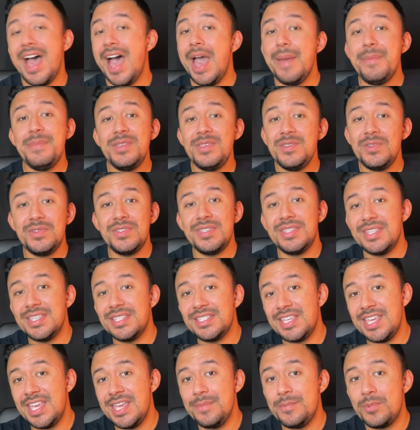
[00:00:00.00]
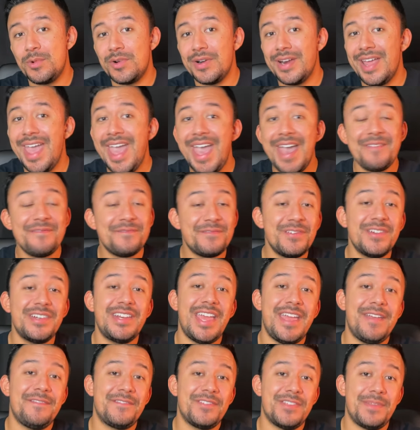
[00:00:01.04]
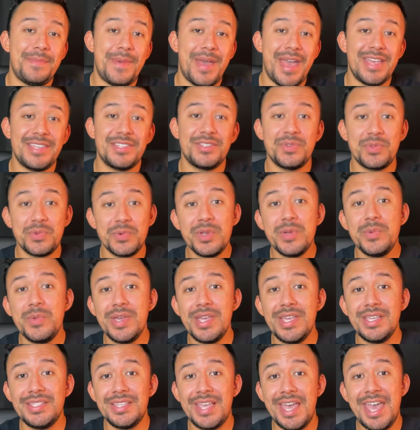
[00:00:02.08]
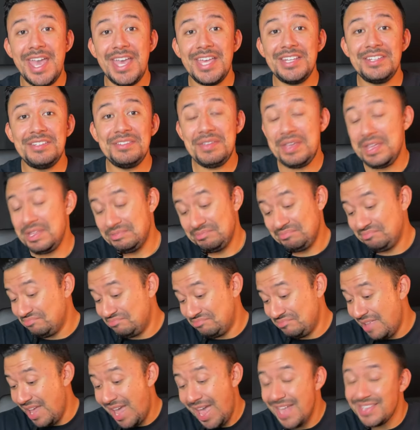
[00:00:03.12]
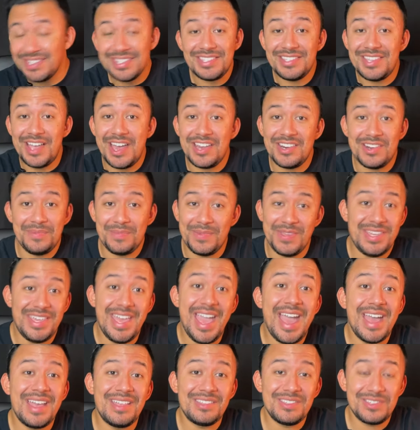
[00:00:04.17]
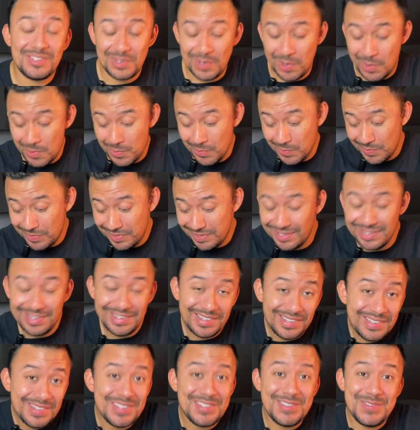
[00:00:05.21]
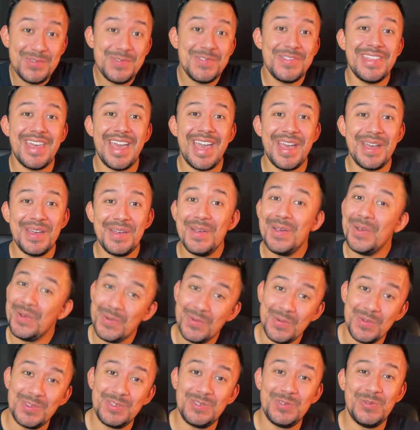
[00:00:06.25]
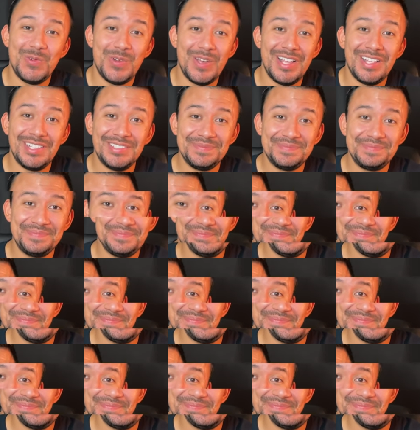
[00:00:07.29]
I've been using this keyboard every day for the past 3 weeks, and it hasn't died on me yet, so do with that what you will.